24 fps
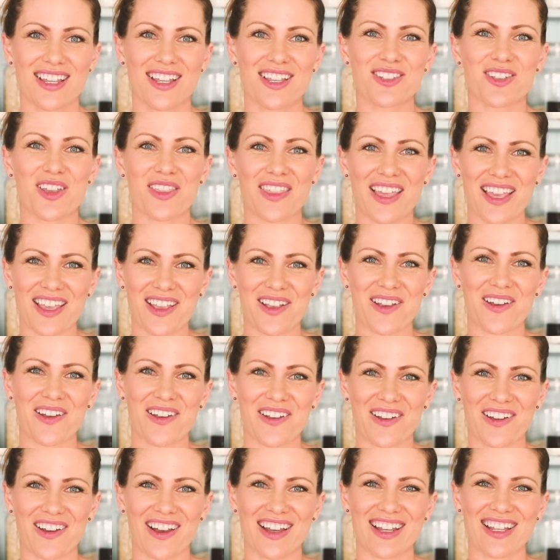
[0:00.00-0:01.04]
So there you
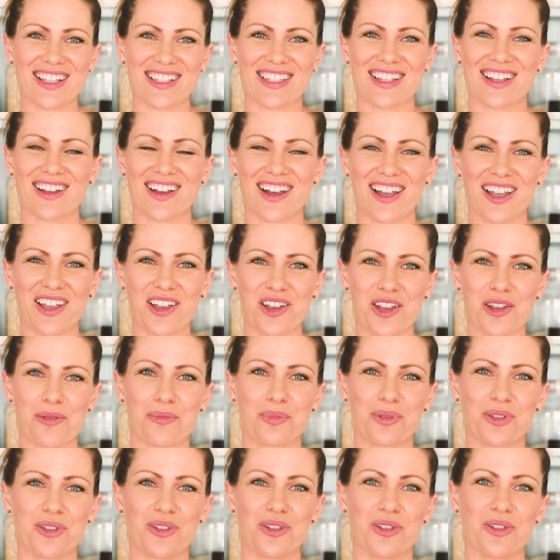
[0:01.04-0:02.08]
go, guys. I
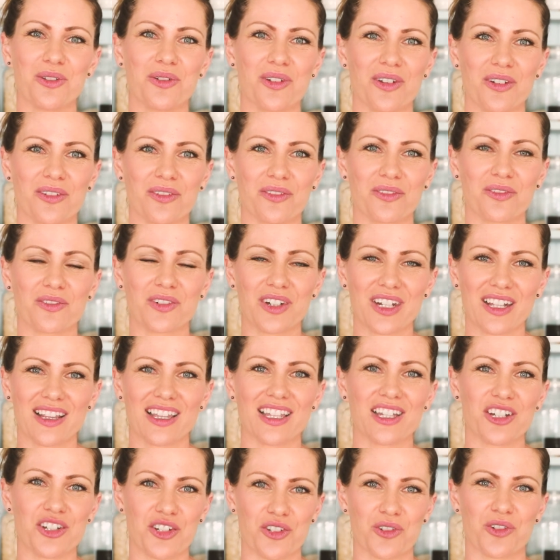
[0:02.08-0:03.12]
hope you
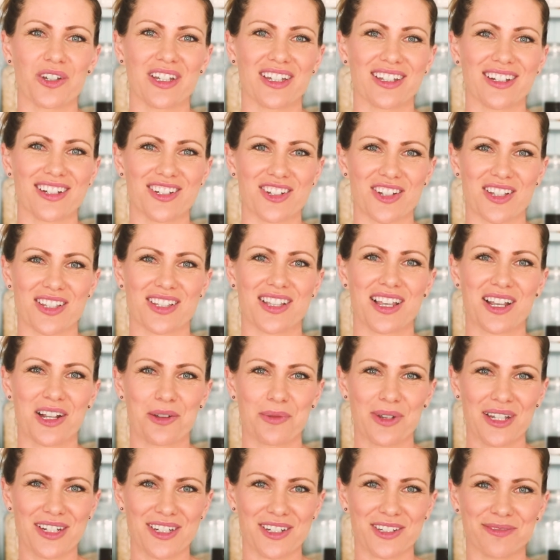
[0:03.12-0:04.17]
really enjoy it just like
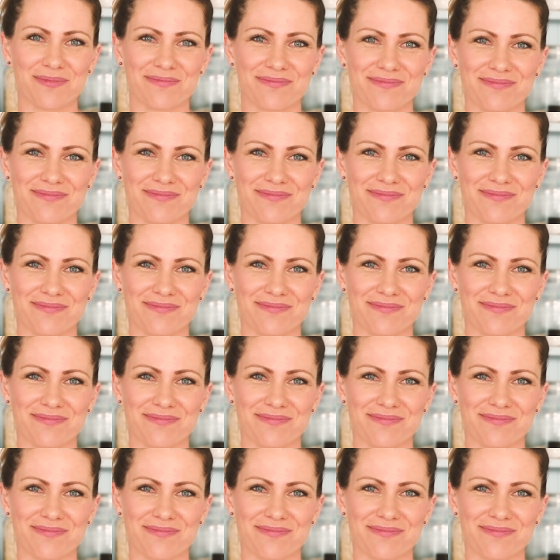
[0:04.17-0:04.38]
we do.